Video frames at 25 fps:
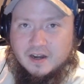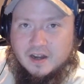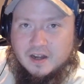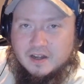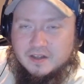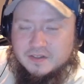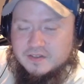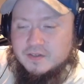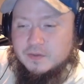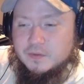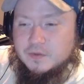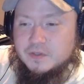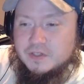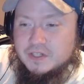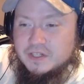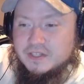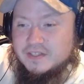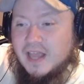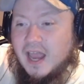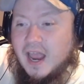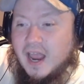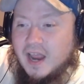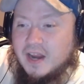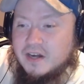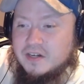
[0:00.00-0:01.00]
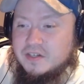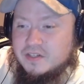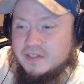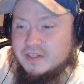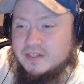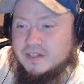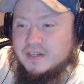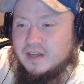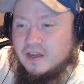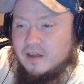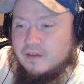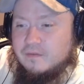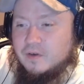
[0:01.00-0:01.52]
And so she's actually
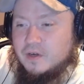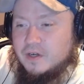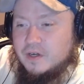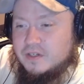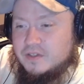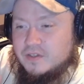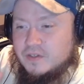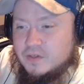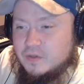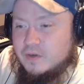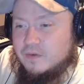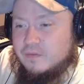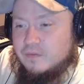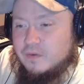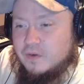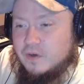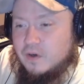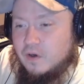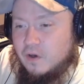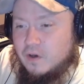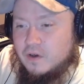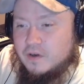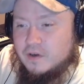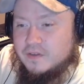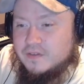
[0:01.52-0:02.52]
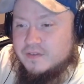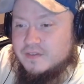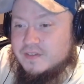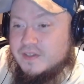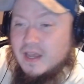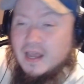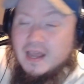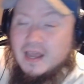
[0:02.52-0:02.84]
covering two different artists.